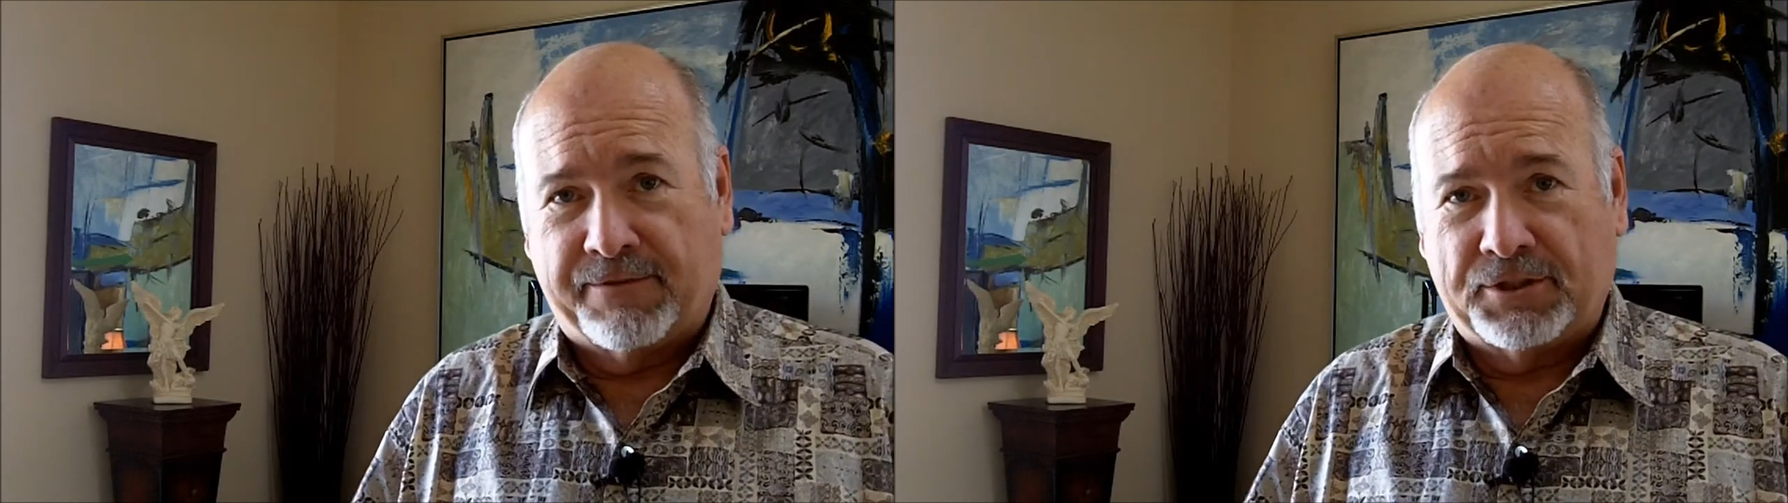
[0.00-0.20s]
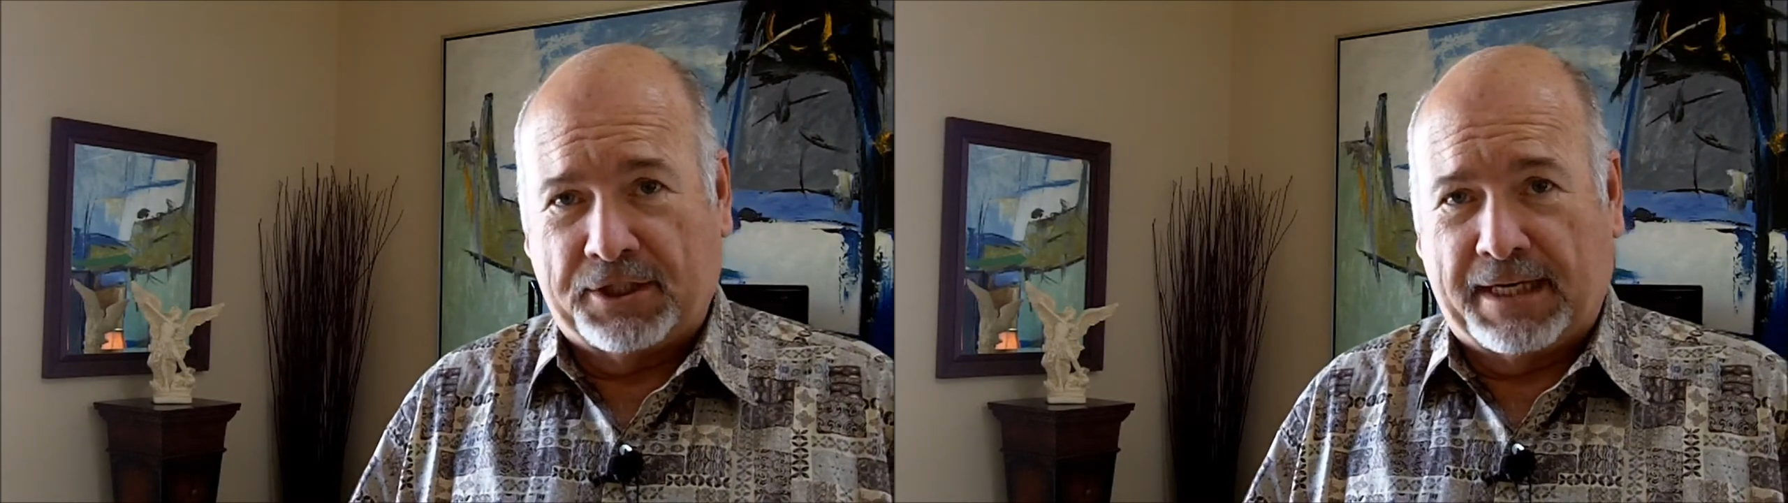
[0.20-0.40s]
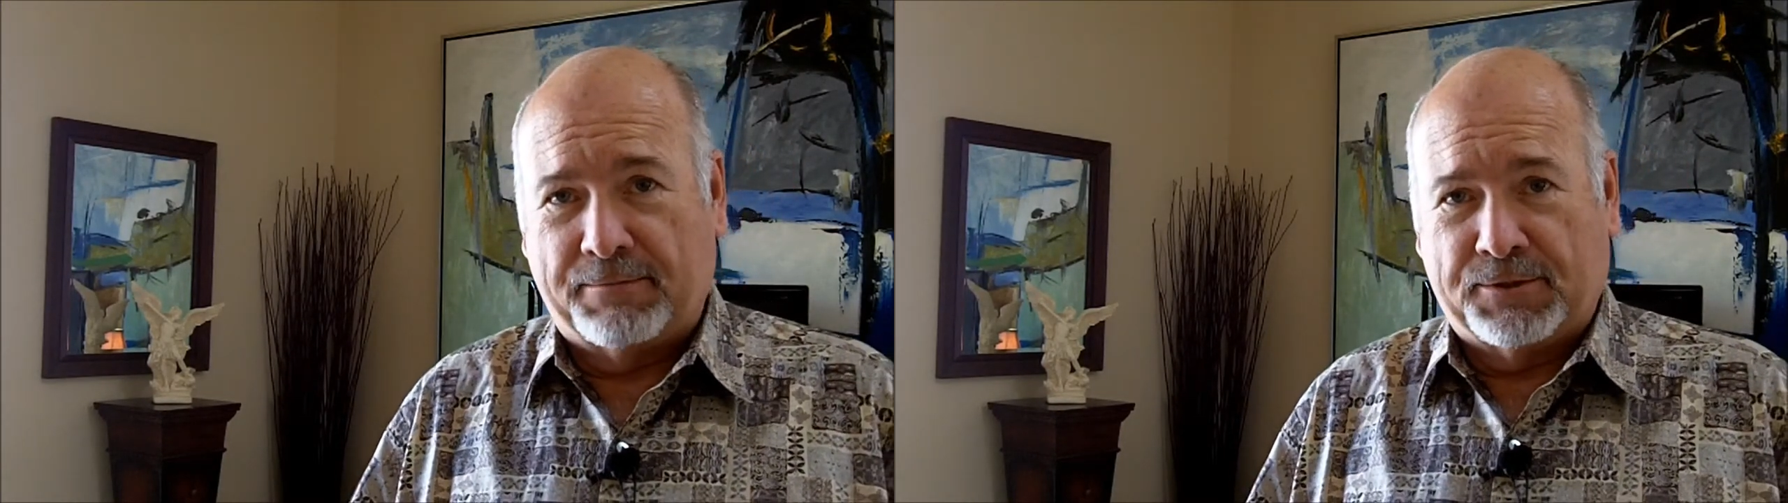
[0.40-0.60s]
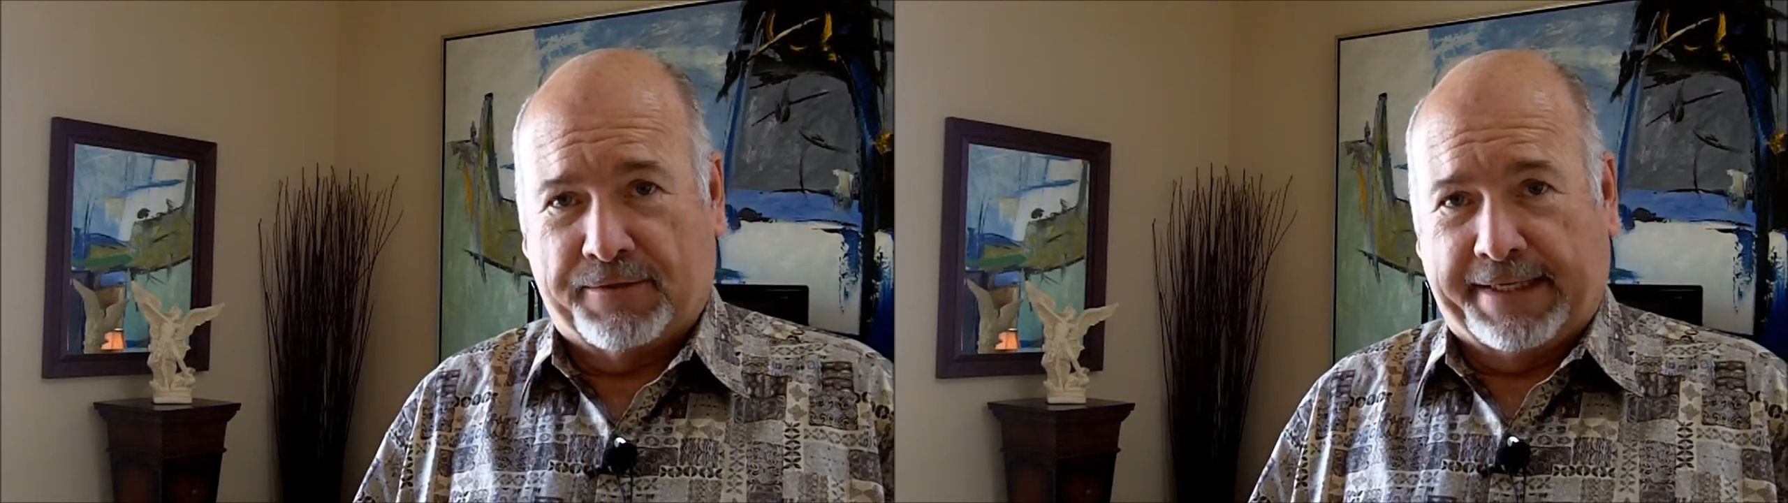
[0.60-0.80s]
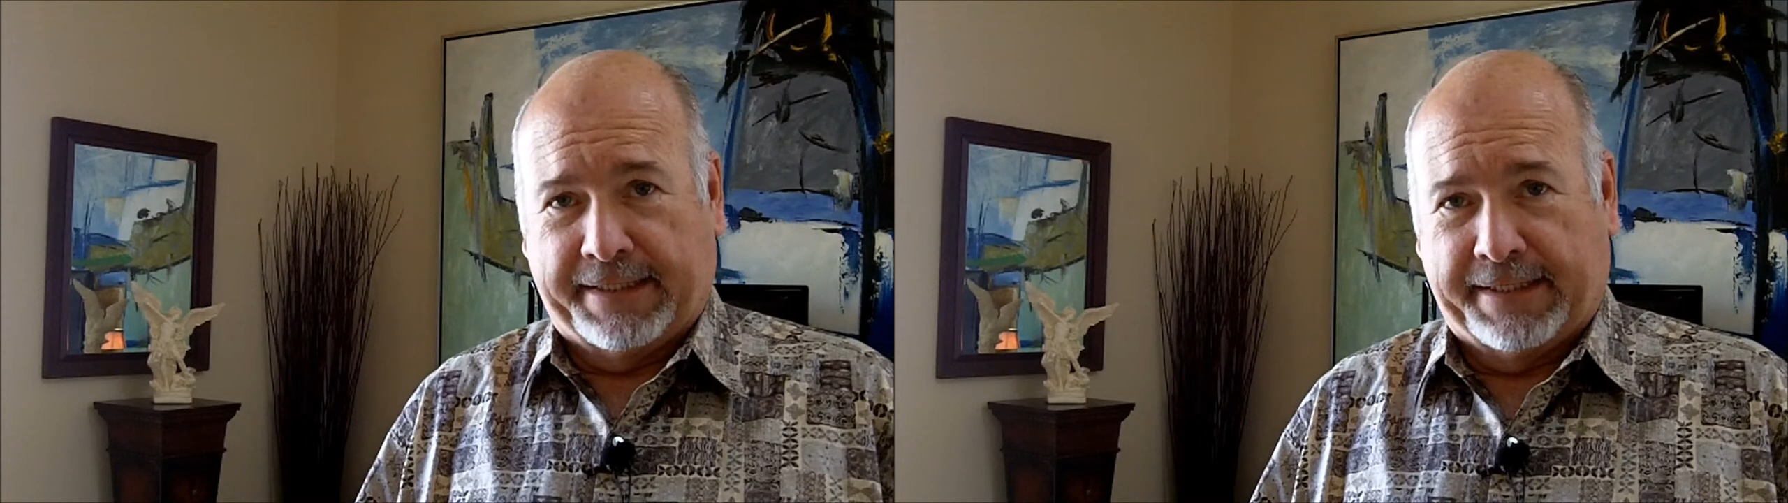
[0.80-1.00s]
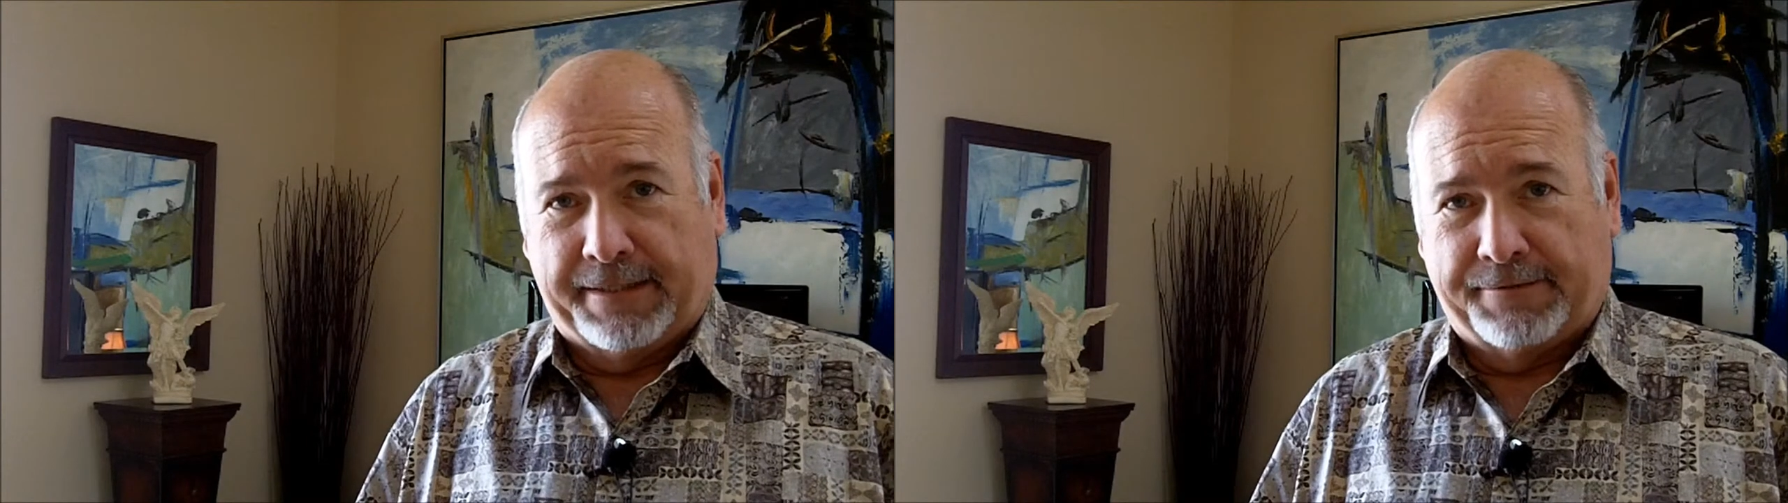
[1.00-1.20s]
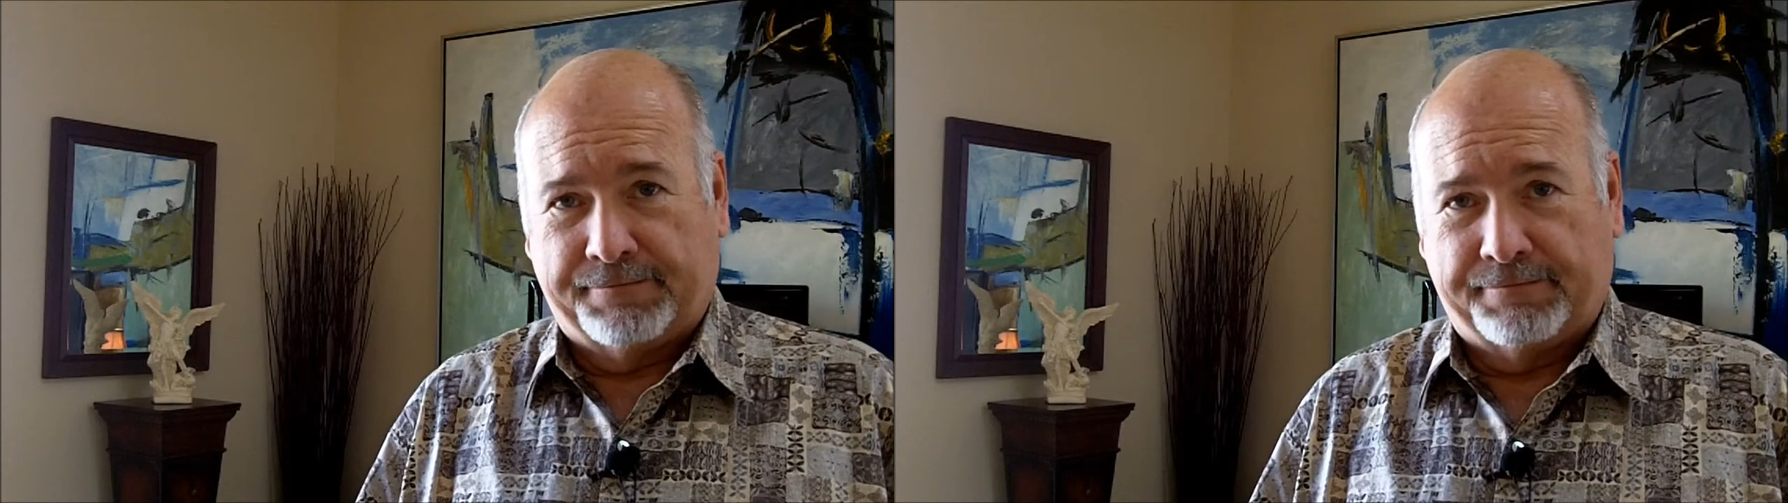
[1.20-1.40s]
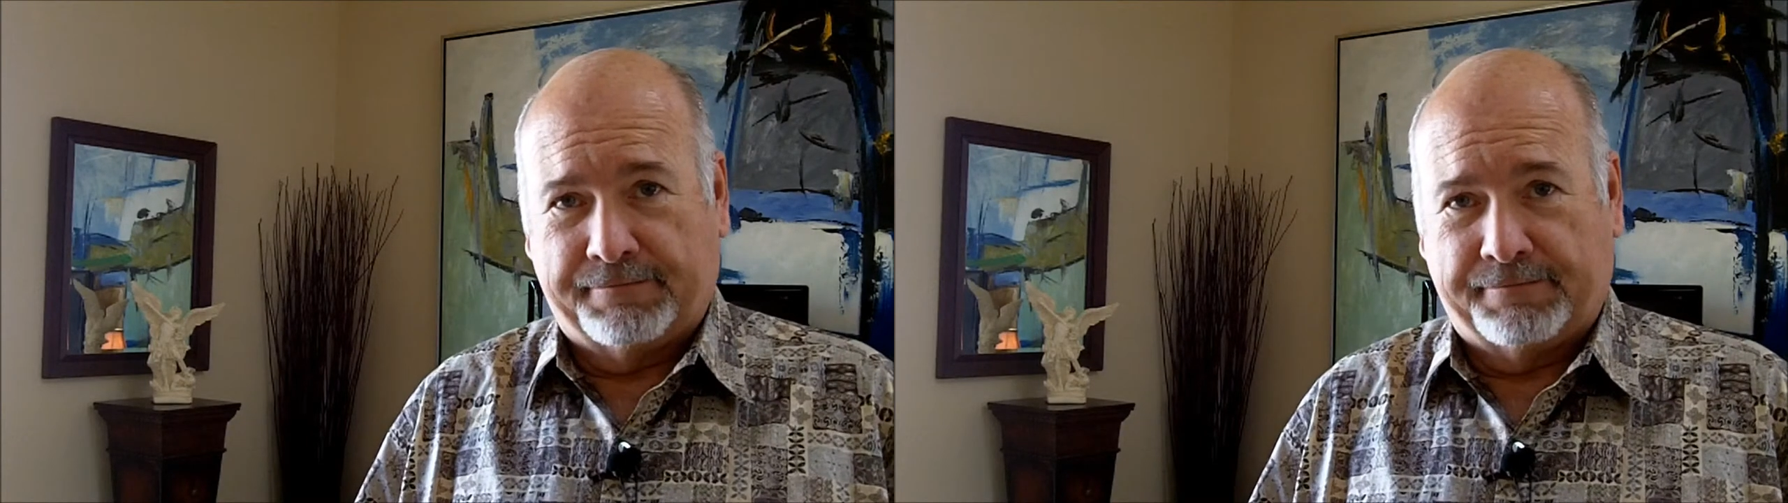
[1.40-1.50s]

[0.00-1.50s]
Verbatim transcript: for jobs right now.